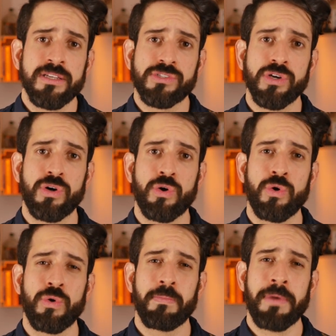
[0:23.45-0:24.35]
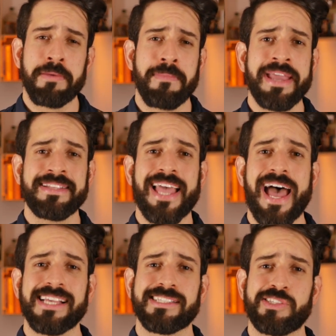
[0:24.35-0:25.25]
So my main
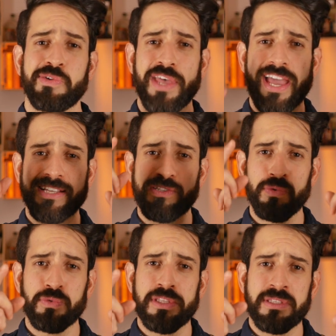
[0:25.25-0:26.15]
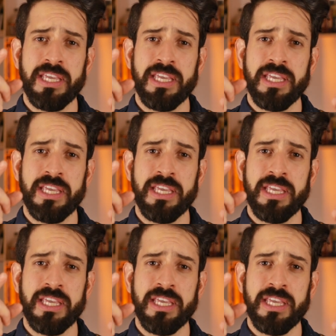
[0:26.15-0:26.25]
task today is to